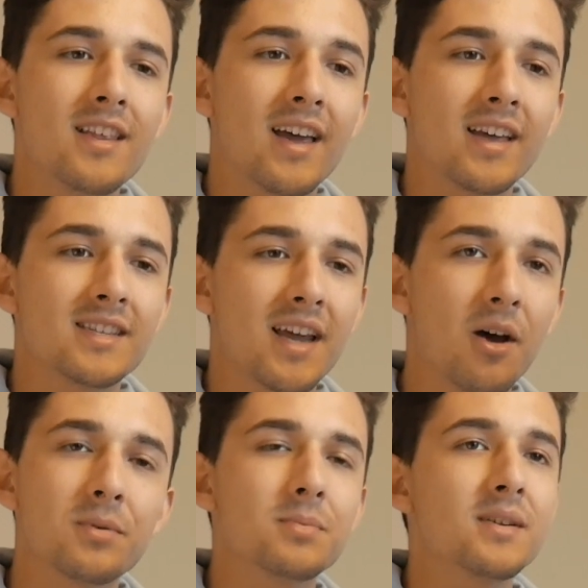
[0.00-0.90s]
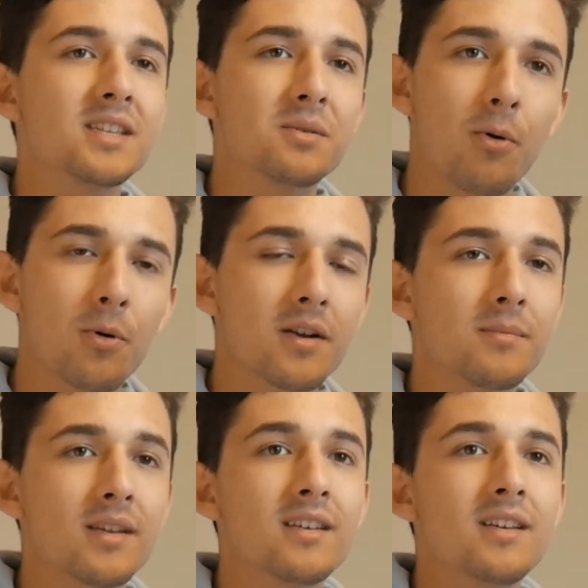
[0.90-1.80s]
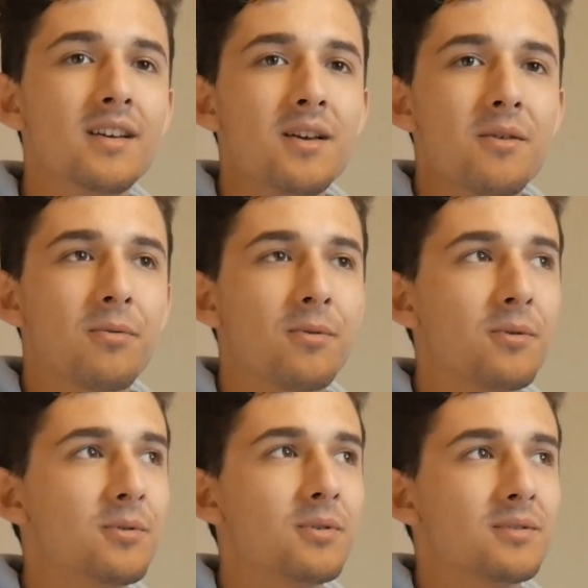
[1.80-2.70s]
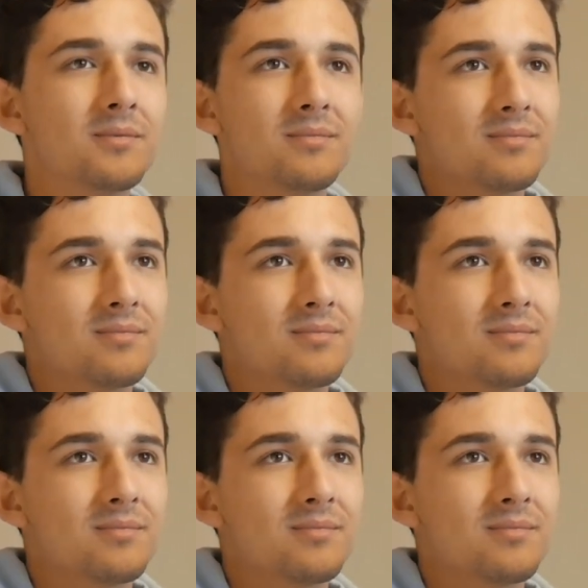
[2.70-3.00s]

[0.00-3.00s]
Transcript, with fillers: that has helped me and supported me through